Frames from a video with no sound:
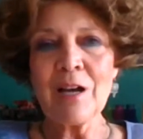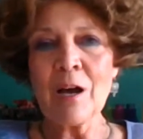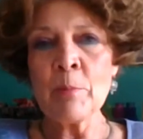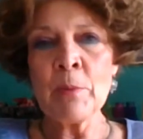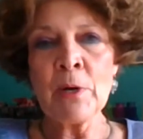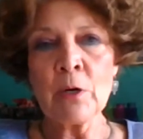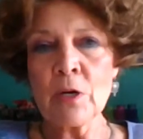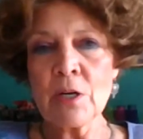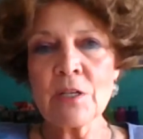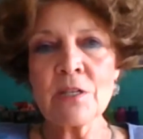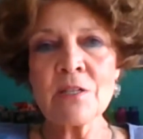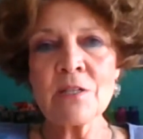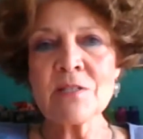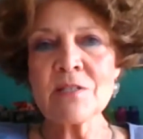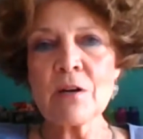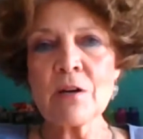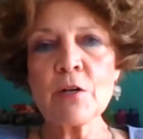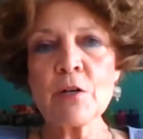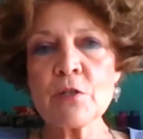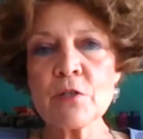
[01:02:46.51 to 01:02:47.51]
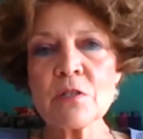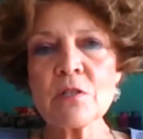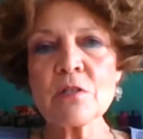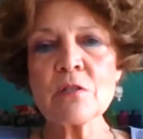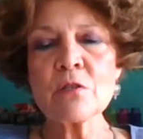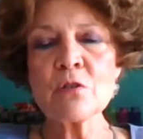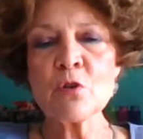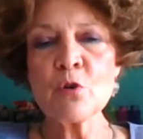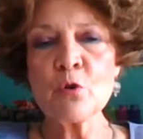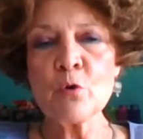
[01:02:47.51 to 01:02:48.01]
Americans are
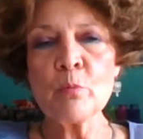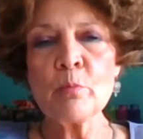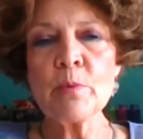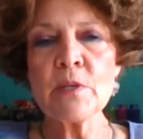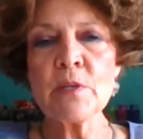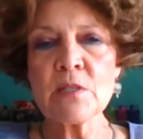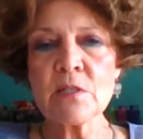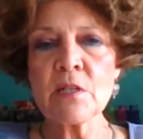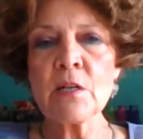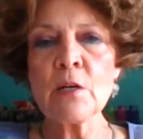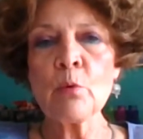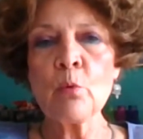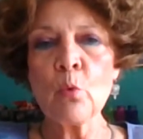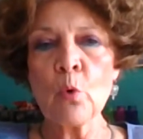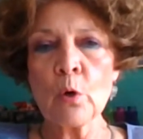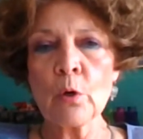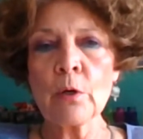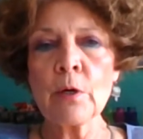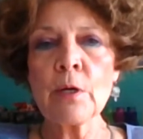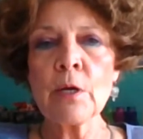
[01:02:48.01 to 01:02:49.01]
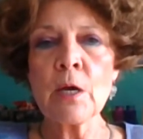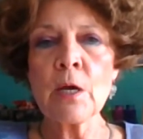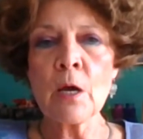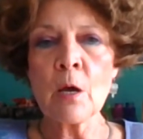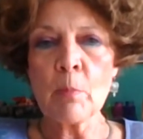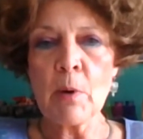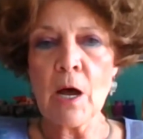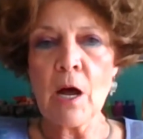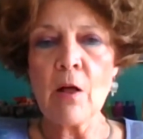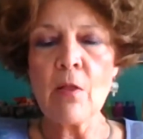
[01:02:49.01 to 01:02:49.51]
just too busy worrying
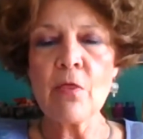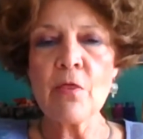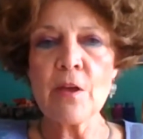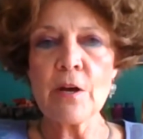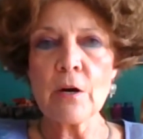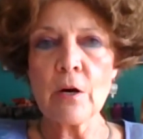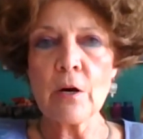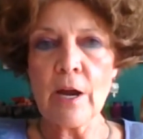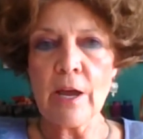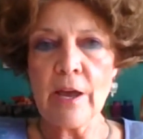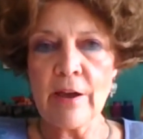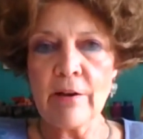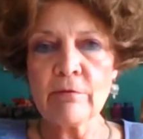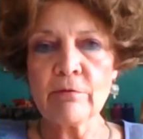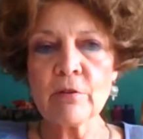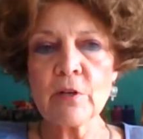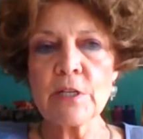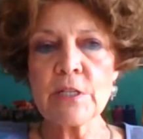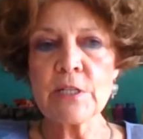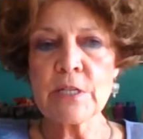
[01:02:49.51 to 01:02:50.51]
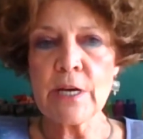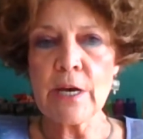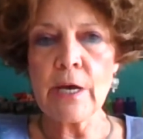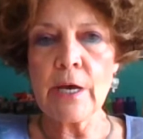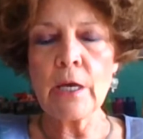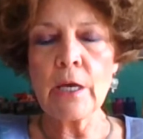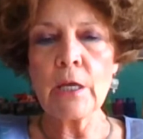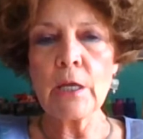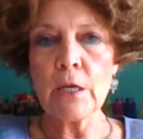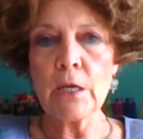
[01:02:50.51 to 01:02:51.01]
about their
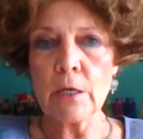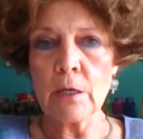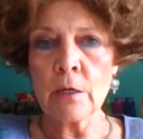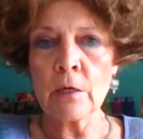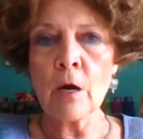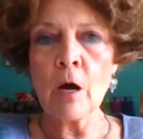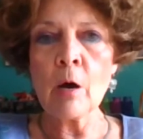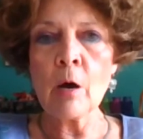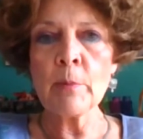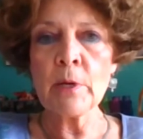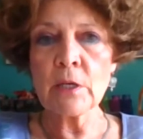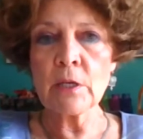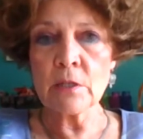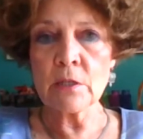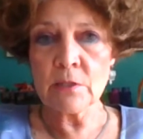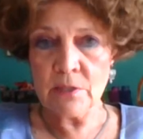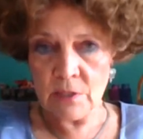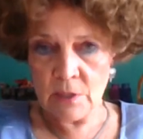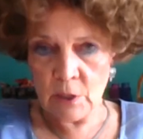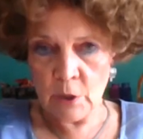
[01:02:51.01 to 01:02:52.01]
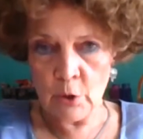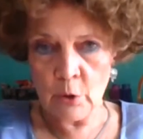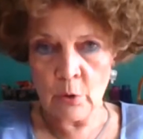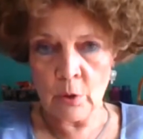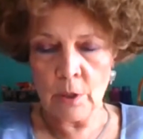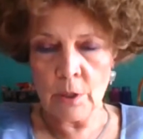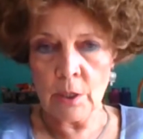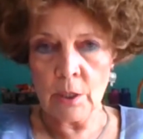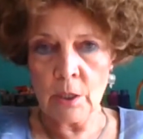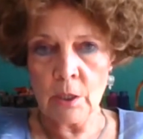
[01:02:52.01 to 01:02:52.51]
everyday economic
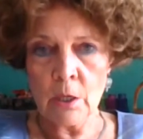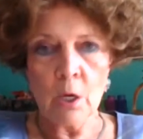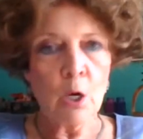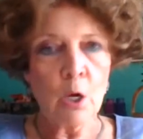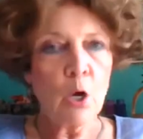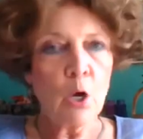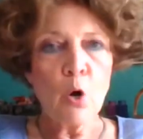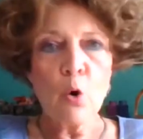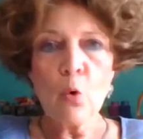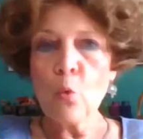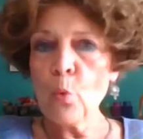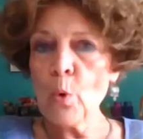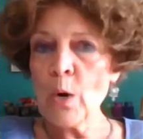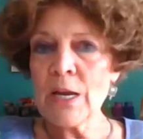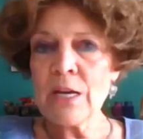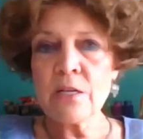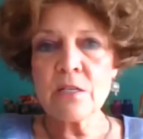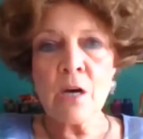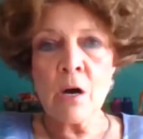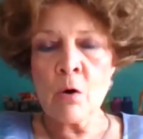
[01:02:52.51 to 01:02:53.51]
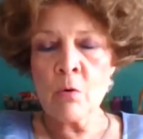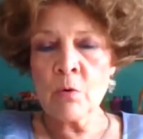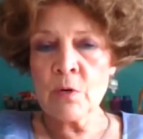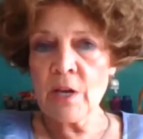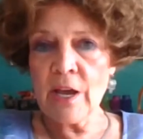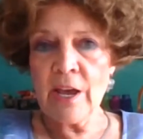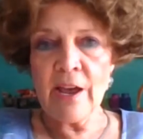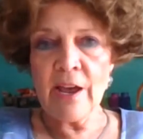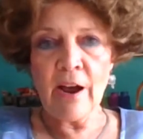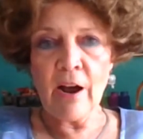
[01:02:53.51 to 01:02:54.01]
security. We don't
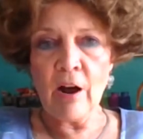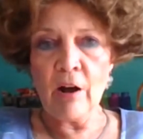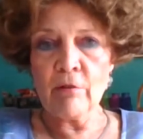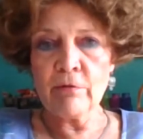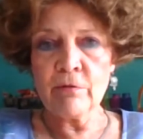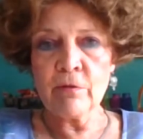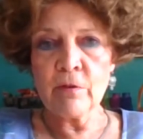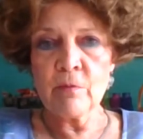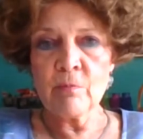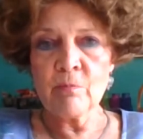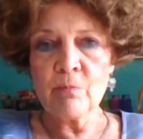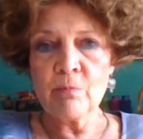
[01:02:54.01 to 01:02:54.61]
have